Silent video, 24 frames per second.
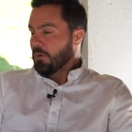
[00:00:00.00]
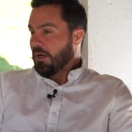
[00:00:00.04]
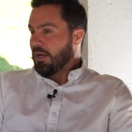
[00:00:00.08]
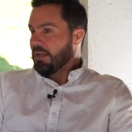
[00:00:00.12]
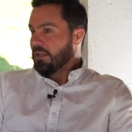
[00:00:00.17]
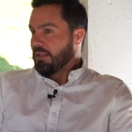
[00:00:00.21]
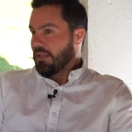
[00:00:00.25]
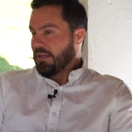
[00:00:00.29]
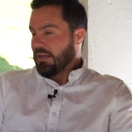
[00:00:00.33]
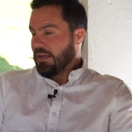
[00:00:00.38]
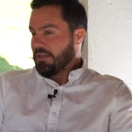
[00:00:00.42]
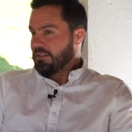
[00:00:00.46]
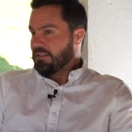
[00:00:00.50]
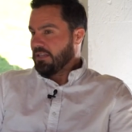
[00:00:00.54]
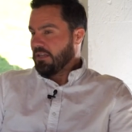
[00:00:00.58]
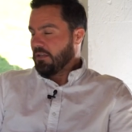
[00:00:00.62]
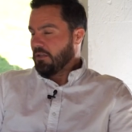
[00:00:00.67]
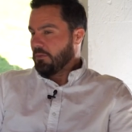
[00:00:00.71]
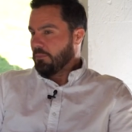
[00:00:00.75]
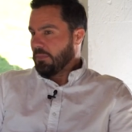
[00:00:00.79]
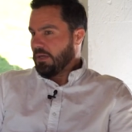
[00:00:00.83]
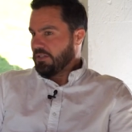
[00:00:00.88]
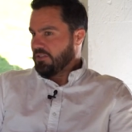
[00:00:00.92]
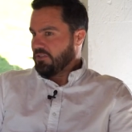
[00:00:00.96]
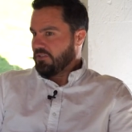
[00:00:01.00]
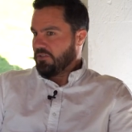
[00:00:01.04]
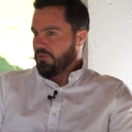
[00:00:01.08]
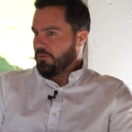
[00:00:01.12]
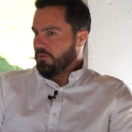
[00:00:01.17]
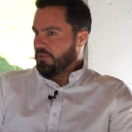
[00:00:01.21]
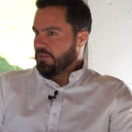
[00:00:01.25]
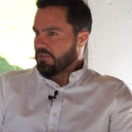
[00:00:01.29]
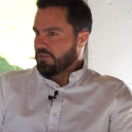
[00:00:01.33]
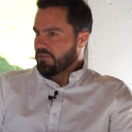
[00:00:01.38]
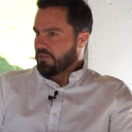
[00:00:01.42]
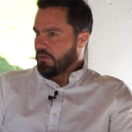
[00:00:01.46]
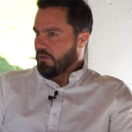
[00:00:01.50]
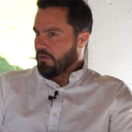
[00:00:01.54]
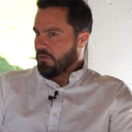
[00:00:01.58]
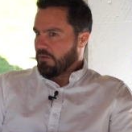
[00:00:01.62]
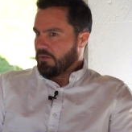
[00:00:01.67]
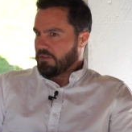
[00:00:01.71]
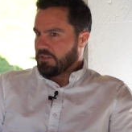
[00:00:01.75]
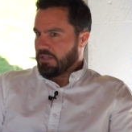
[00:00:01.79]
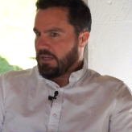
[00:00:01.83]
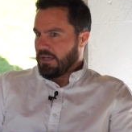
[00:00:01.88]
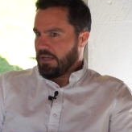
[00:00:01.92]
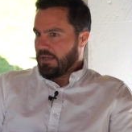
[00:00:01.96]
right. Like I tell my students all
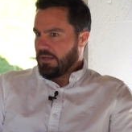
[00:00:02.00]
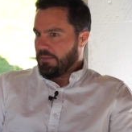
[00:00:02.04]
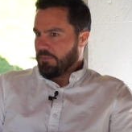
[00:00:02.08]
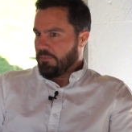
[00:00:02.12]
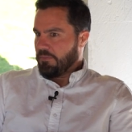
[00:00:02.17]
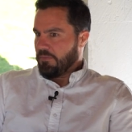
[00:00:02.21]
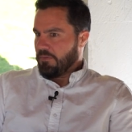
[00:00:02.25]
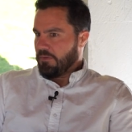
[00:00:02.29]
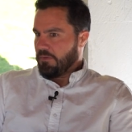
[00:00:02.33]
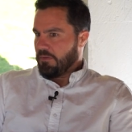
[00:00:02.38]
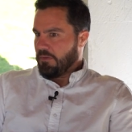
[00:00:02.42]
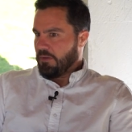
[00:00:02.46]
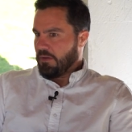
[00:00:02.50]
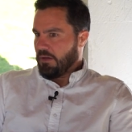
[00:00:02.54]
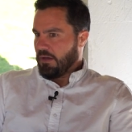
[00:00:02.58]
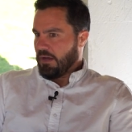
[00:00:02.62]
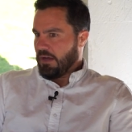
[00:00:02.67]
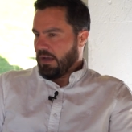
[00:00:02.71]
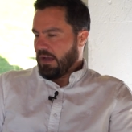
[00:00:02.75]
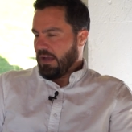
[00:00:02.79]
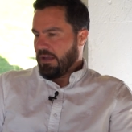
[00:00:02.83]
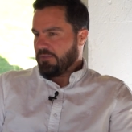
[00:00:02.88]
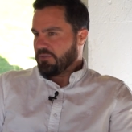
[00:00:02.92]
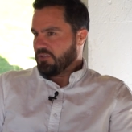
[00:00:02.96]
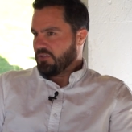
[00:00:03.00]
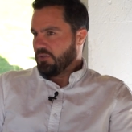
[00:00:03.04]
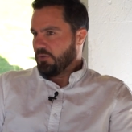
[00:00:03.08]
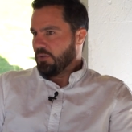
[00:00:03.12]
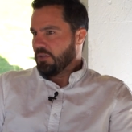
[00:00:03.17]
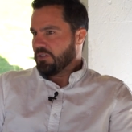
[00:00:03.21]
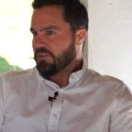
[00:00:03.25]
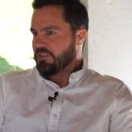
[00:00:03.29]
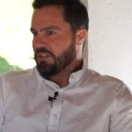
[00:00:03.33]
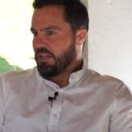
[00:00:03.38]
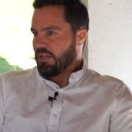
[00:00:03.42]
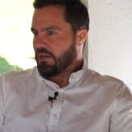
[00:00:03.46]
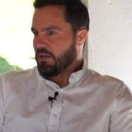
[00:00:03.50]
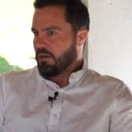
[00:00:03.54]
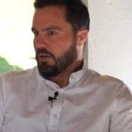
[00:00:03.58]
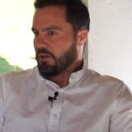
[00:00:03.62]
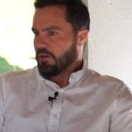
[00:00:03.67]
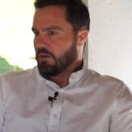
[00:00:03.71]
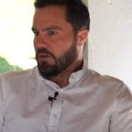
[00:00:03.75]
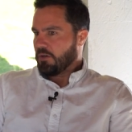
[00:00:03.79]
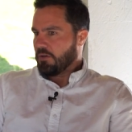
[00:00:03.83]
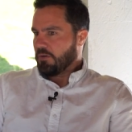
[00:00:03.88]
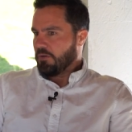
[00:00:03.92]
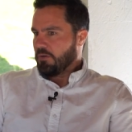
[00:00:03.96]
the time I have students that
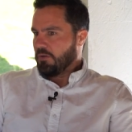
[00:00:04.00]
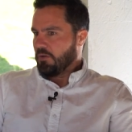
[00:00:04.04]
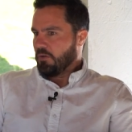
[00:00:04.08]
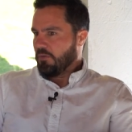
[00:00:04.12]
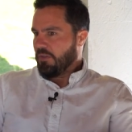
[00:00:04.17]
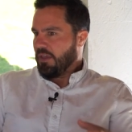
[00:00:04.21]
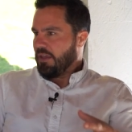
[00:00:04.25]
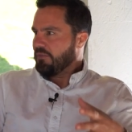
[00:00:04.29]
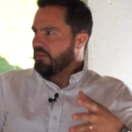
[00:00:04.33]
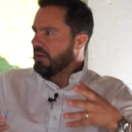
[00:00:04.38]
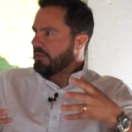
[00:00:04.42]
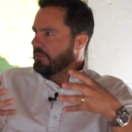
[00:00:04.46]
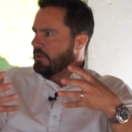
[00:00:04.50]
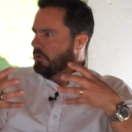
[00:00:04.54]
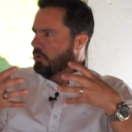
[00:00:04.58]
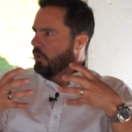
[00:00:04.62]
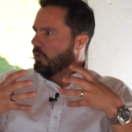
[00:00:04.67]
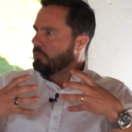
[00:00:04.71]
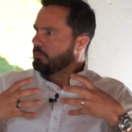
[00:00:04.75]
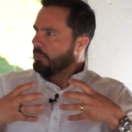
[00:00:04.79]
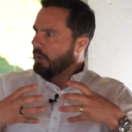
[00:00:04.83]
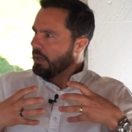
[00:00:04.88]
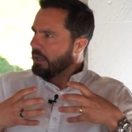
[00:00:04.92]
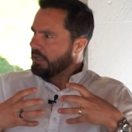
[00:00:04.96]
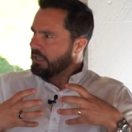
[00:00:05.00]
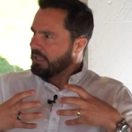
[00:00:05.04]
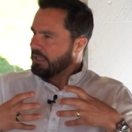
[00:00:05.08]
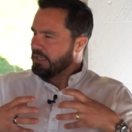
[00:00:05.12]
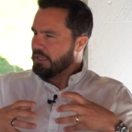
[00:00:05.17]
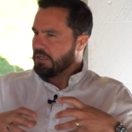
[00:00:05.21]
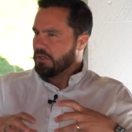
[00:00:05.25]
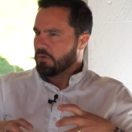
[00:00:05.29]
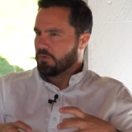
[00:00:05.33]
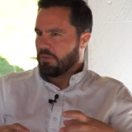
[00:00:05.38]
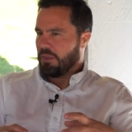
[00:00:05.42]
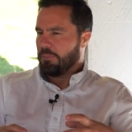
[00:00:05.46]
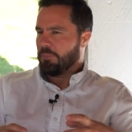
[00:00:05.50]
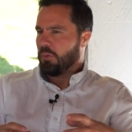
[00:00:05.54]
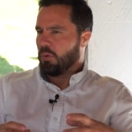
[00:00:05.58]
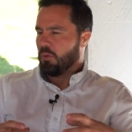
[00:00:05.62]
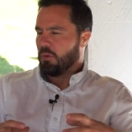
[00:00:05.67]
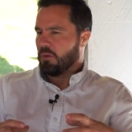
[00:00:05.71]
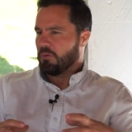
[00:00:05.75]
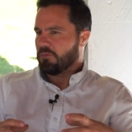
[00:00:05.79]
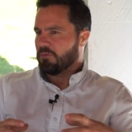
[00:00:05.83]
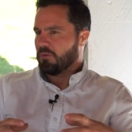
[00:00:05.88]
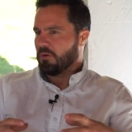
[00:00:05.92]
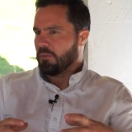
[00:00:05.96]
are, you know, they've got their own money or they
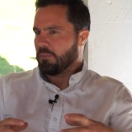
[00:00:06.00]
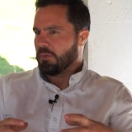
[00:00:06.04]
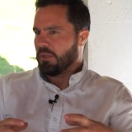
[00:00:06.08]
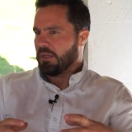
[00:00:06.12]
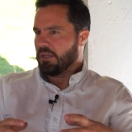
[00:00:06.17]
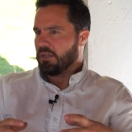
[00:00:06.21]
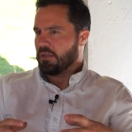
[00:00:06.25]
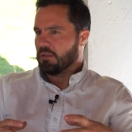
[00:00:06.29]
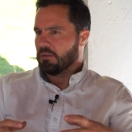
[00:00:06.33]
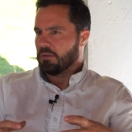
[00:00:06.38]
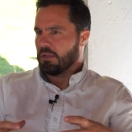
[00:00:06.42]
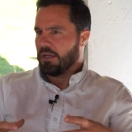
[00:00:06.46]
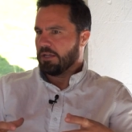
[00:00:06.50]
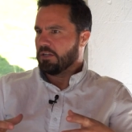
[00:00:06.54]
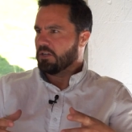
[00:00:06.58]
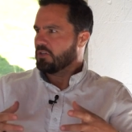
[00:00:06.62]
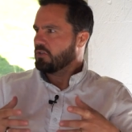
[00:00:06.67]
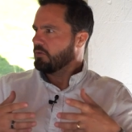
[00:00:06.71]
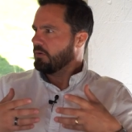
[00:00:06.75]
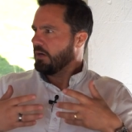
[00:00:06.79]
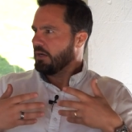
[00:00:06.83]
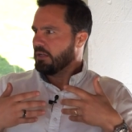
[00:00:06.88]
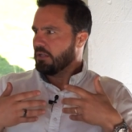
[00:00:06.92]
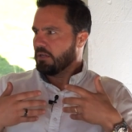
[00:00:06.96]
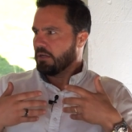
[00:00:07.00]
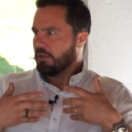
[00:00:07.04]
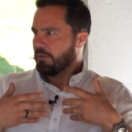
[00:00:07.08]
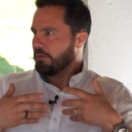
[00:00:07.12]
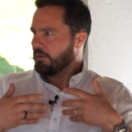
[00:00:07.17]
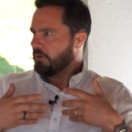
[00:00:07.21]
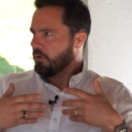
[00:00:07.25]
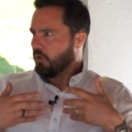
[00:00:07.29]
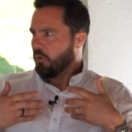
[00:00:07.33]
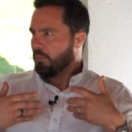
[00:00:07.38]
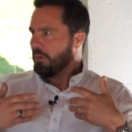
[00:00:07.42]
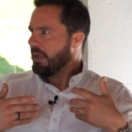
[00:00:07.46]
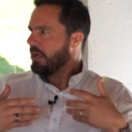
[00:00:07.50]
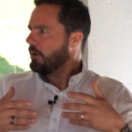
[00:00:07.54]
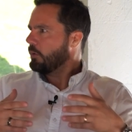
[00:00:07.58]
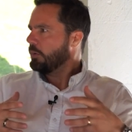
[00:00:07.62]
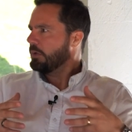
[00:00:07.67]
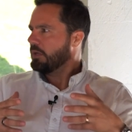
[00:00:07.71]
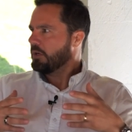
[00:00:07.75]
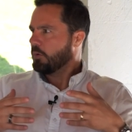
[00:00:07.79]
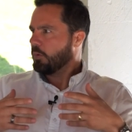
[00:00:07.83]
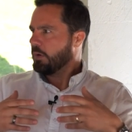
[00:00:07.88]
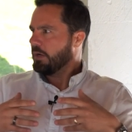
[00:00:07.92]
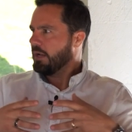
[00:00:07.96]
pull it from like a line of credit on their home
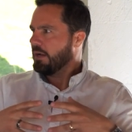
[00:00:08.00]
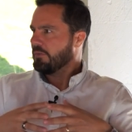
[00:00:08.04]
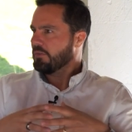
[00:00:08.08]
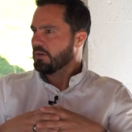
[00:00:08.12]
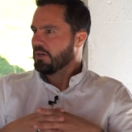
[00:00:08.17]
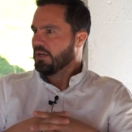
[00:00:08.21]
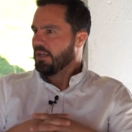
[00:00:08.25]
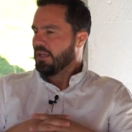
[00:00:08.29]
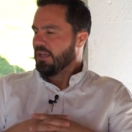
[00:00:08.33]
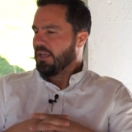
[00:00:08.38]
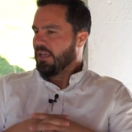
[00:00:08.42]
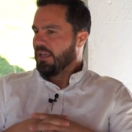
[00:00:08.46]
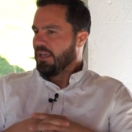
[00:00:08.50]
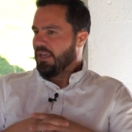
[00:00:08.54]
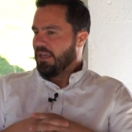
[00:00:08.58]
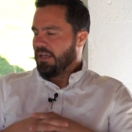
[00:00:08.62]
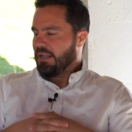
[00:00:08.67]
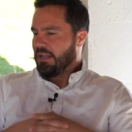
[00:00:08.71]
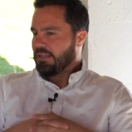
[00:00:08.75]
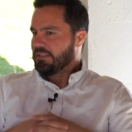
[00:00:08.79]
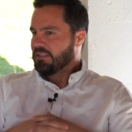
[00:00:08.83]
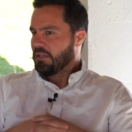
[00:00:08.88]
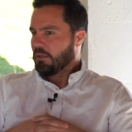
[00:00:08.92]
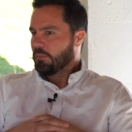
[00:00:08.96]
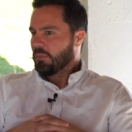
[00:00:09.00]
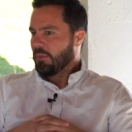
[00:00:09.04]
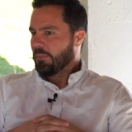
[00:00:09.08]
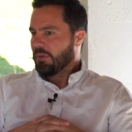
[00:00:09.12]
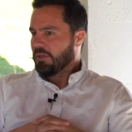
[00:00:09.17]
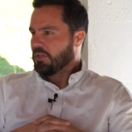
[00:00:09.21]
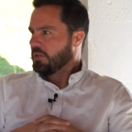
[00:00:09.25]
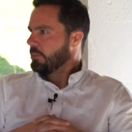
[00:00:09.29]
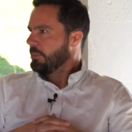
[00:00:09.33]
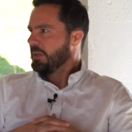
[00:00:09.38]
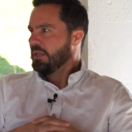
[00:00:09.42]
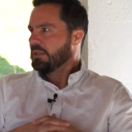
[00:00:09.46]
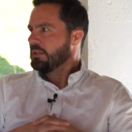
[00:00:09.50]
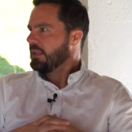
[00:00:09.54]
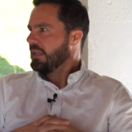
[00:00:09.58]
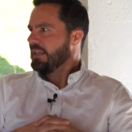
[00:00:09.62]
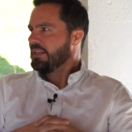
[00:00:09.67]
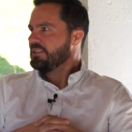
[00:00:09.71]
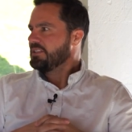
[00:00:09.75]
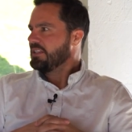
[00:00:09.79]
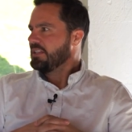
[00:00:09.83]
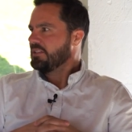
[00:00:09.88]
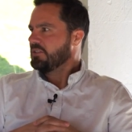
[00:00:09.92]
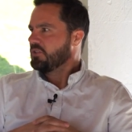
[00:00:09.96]
equity or whatever. And I tell them, I'm like, you're being
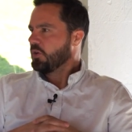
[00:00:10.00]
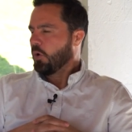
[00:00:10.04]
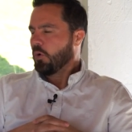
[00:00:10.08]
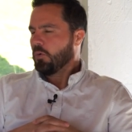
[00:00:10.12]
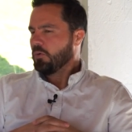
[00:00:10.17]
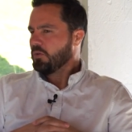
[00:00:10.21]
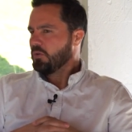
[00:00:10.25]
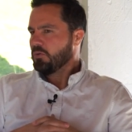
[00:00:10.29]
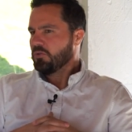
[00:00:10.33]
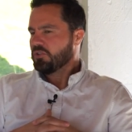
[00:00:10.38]
lazy. Don't